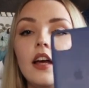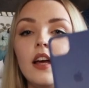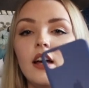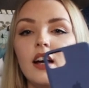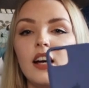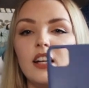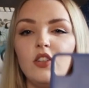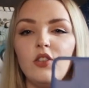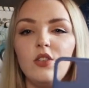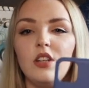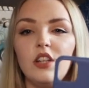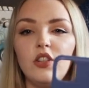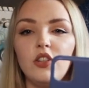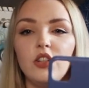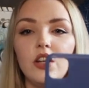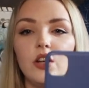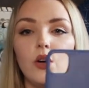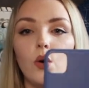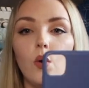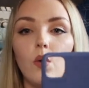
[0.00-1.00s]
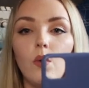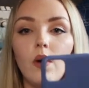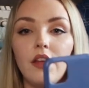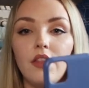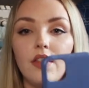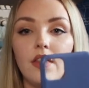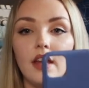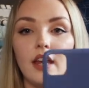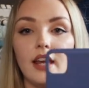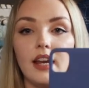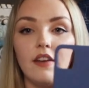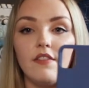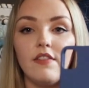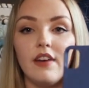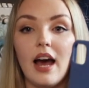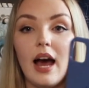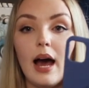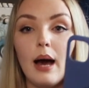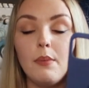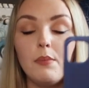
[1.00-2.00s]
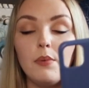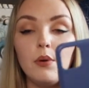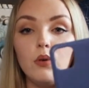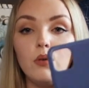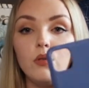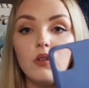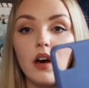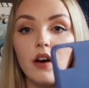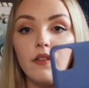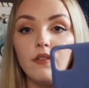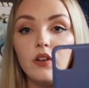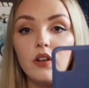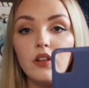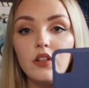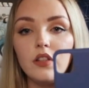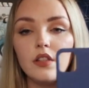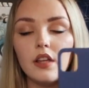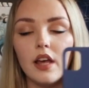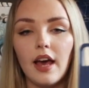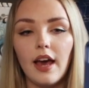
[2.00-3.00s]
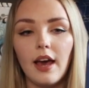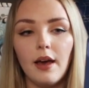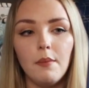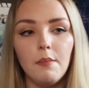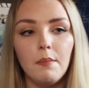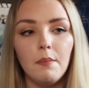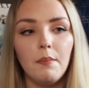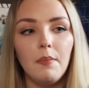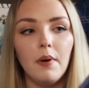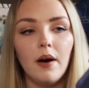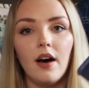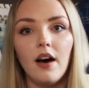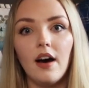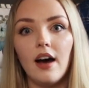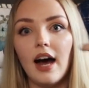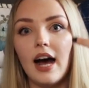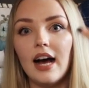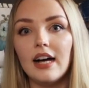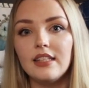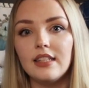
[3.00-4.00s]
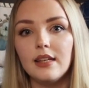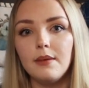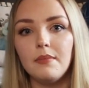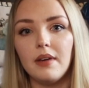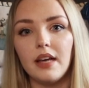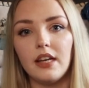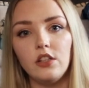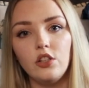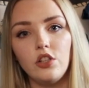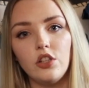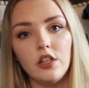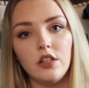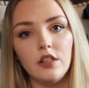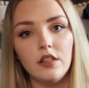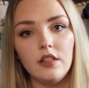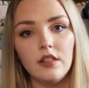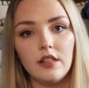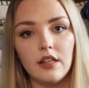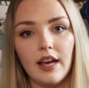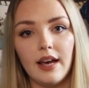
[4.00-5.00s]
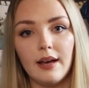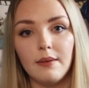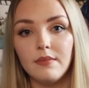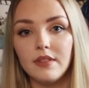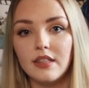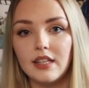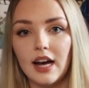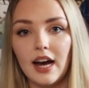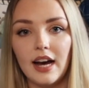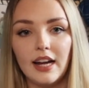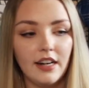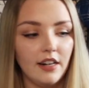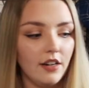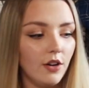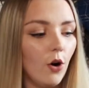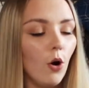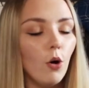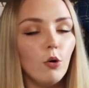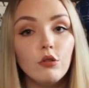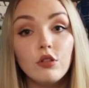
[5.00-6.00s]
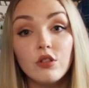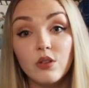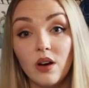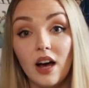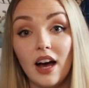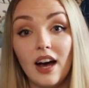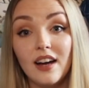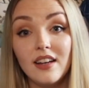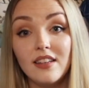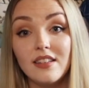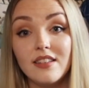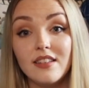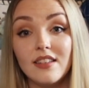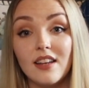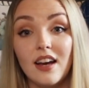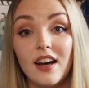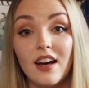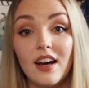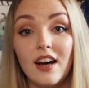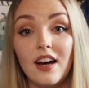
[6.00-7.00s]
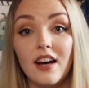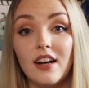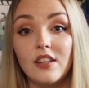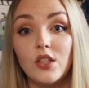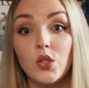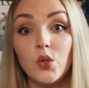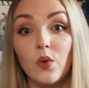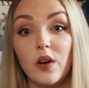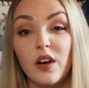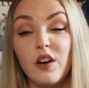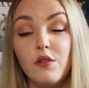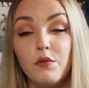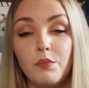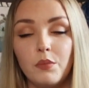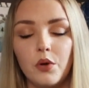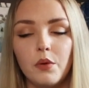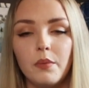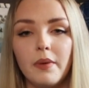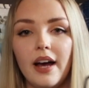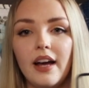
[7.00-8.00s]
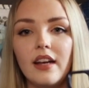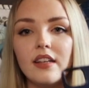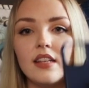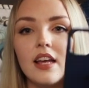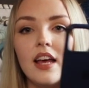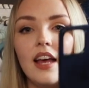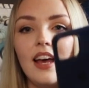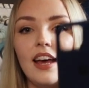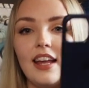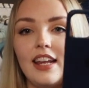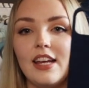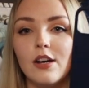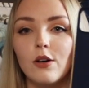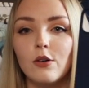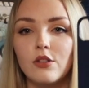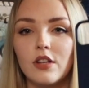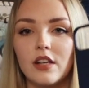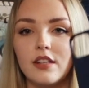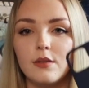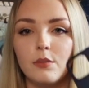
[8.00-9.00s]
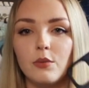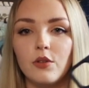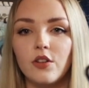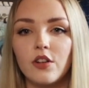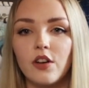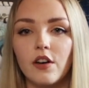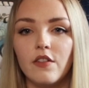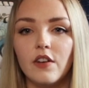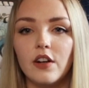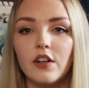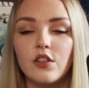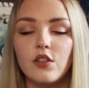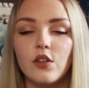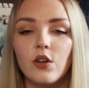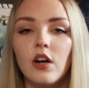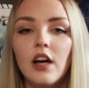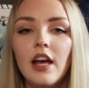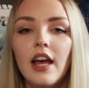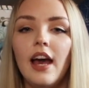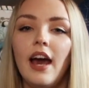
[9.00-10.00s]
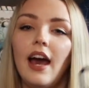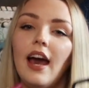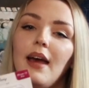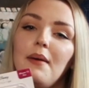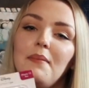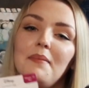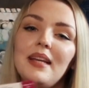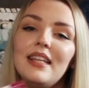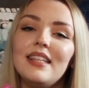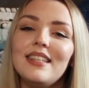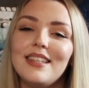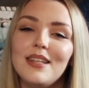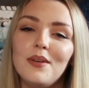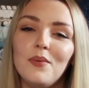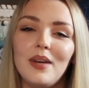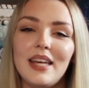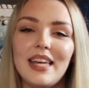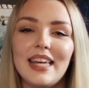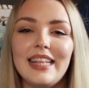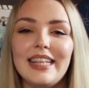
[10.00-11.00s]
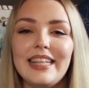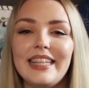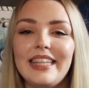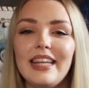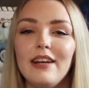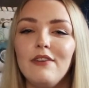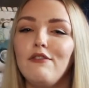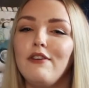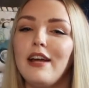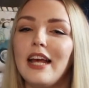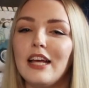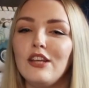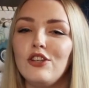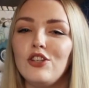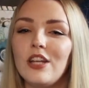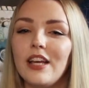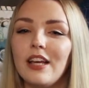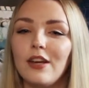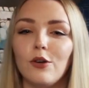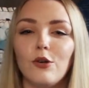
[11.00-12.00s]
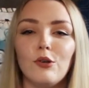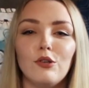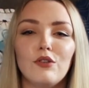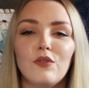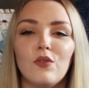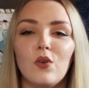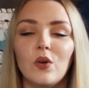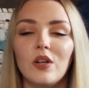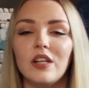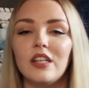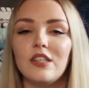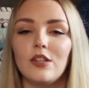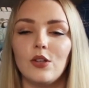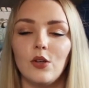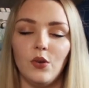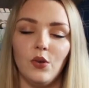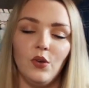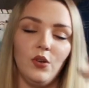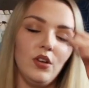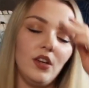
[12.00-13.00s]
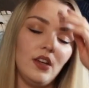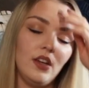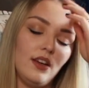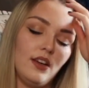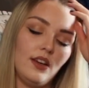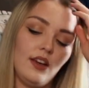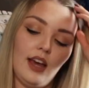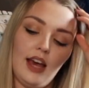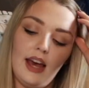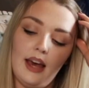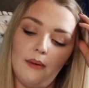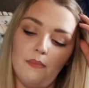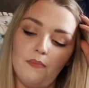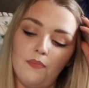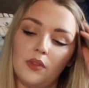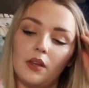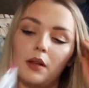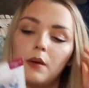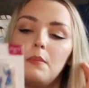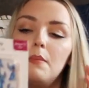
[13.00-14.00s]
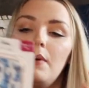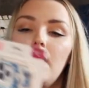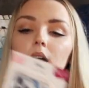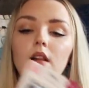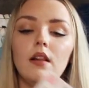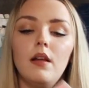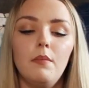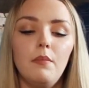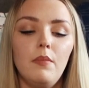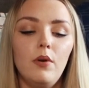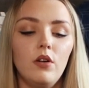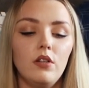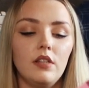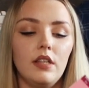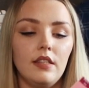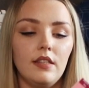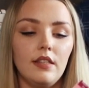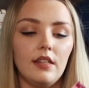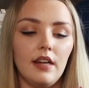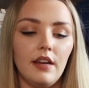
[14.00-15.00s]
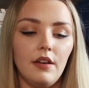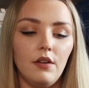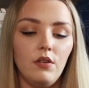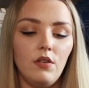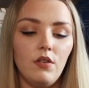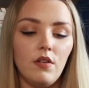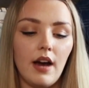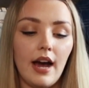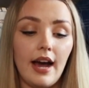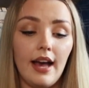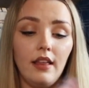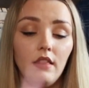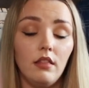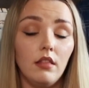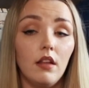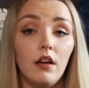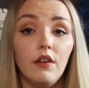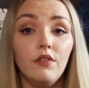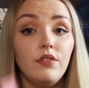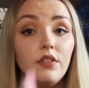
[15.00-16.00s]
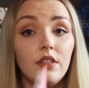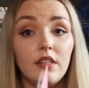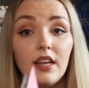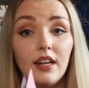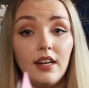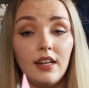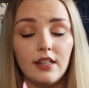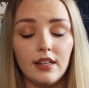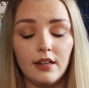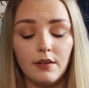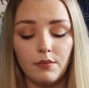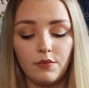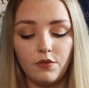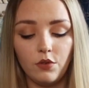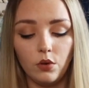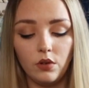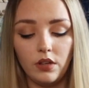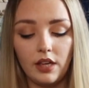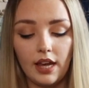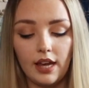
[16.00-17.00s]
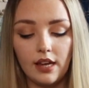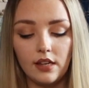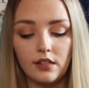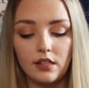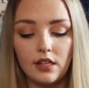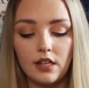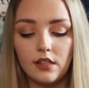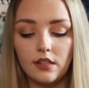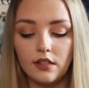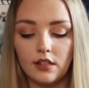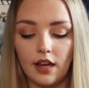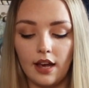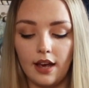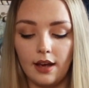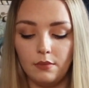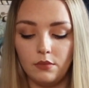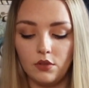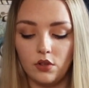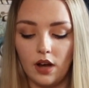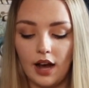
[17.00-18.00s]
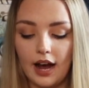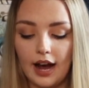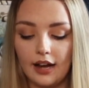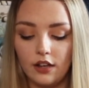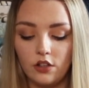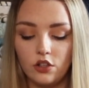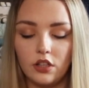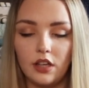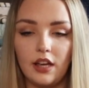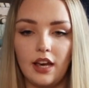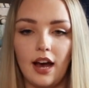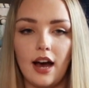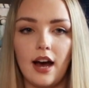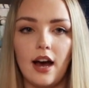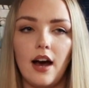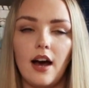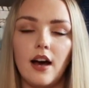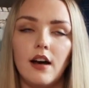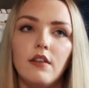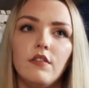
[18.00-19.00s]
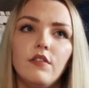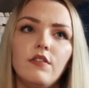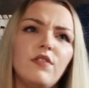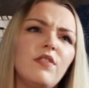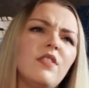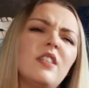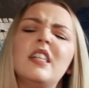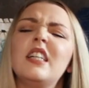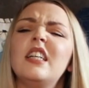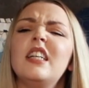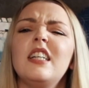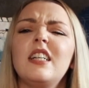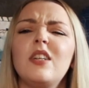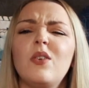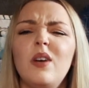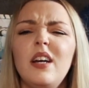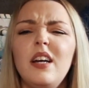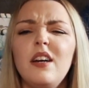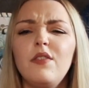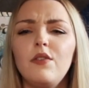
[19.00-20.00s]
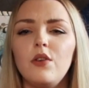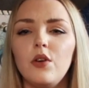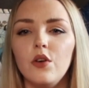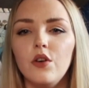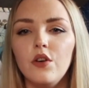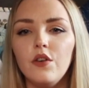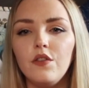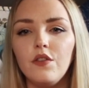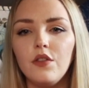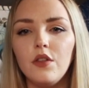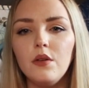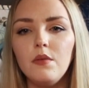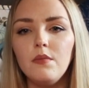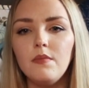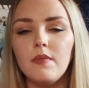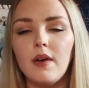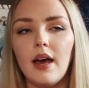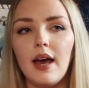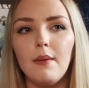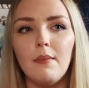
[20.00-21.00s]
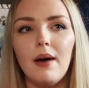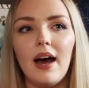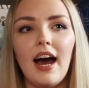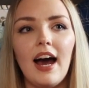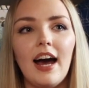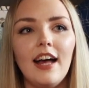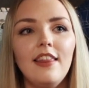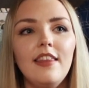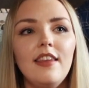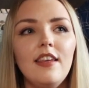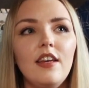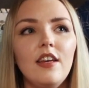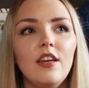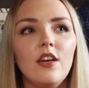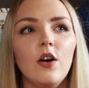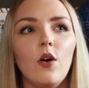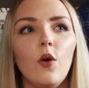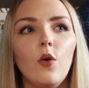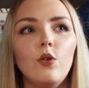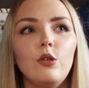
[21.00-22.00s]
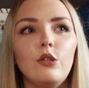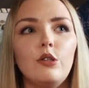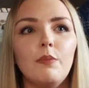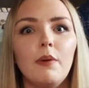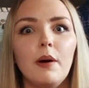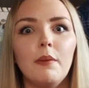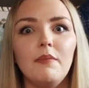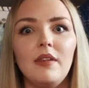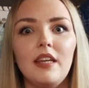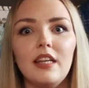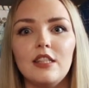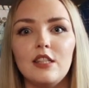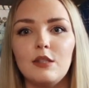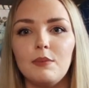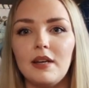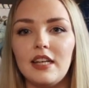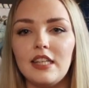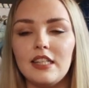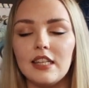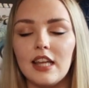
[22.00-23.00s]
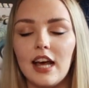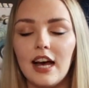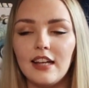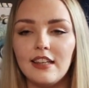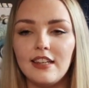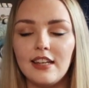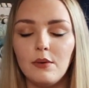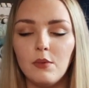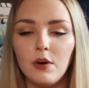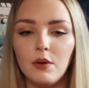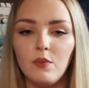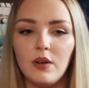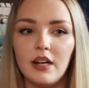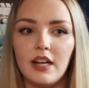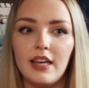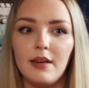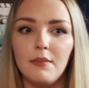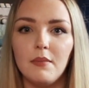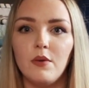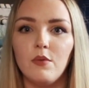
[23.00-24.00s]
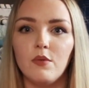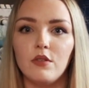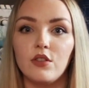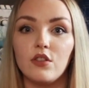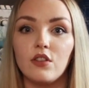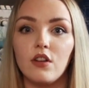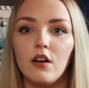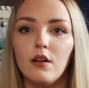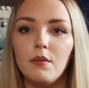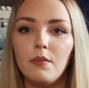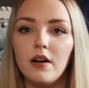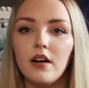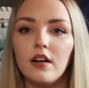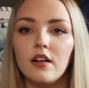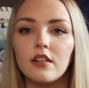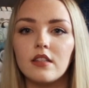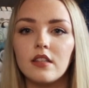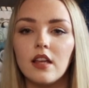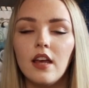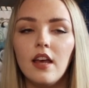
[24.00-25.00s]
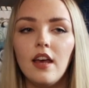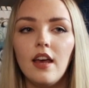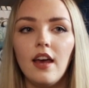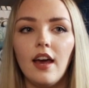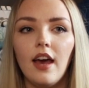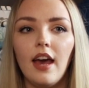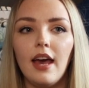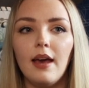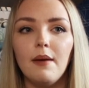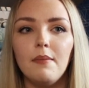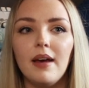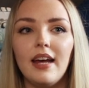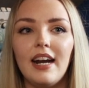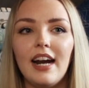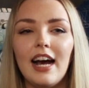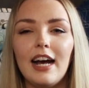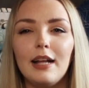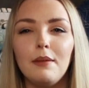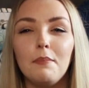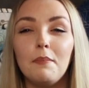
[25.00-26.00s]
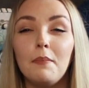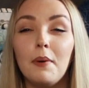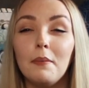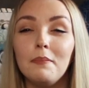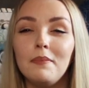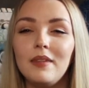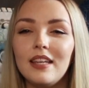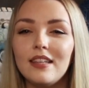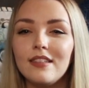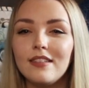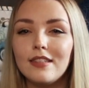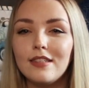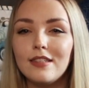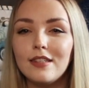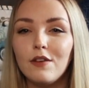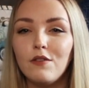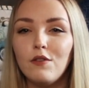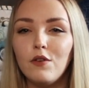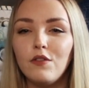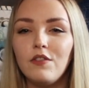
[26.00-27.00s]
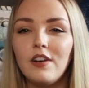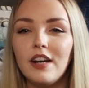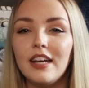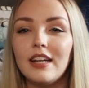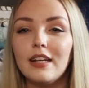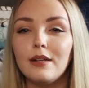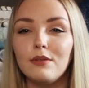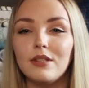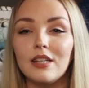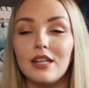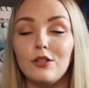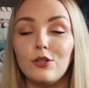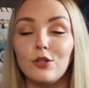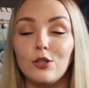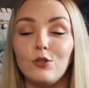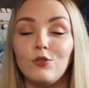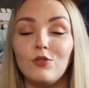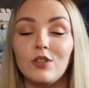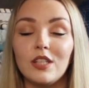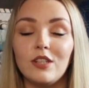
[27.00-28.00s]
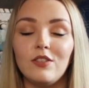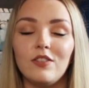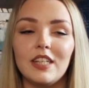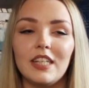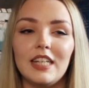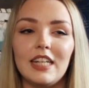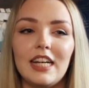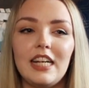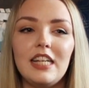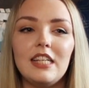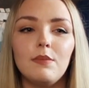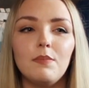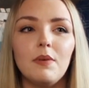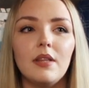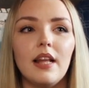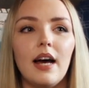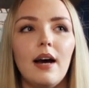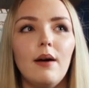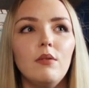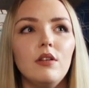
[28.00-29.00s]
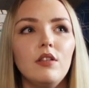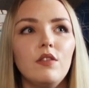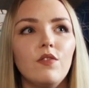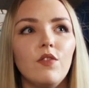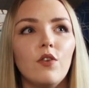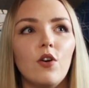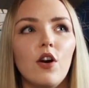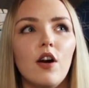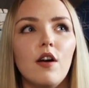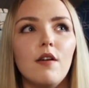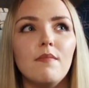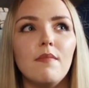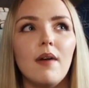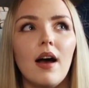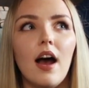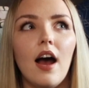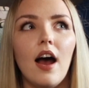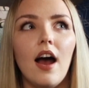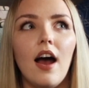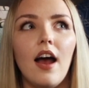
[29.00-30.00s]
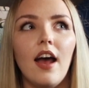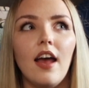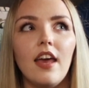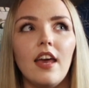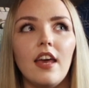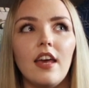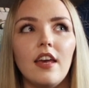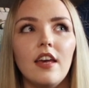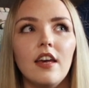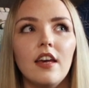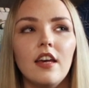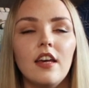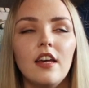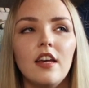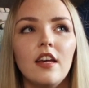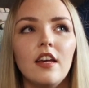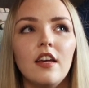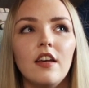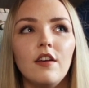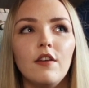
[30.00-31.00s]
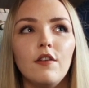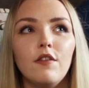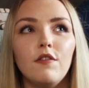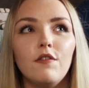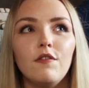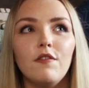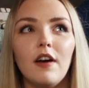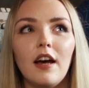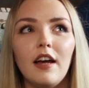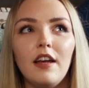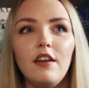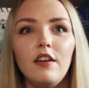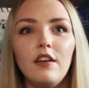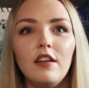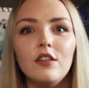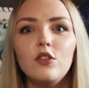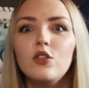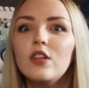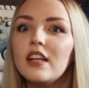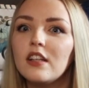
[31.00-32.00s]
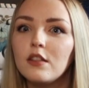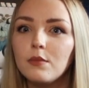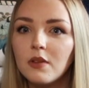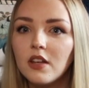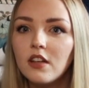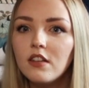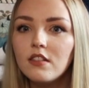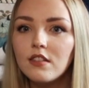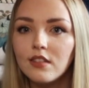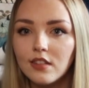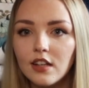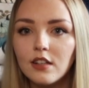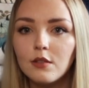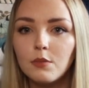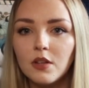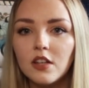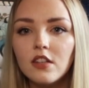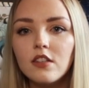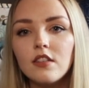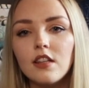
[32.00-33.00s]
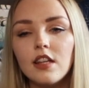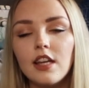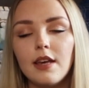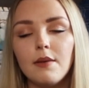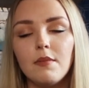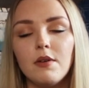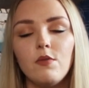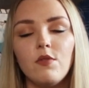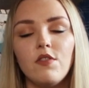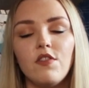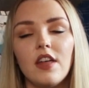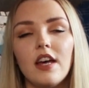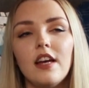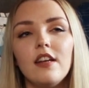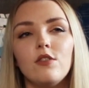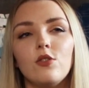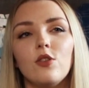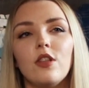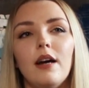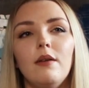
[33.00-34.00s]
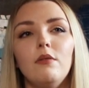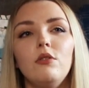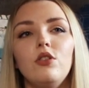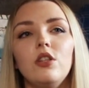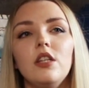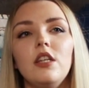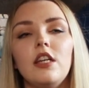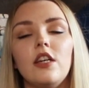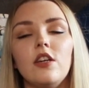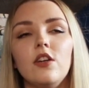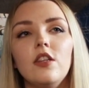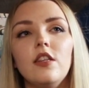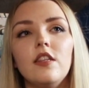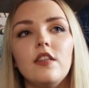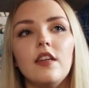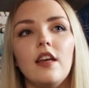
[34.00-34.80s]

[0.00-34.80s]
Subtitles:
I traditionally go with the kind of Apple covers, but as I mentioned, Darren also has a 12 Pro Max. He also has a blue cover, so it means that we can differentiate whose phone is who. But I'll unbox this now. I love Skinny Dip phone cases, so I actually have quite a few of them. I had the old pumpkin spice latte one when it came out with Starbucks, and it had pumpkins and stuff over it, and it was actually really, really nice, but that was for my 6 plus they came out with that, so that was really good.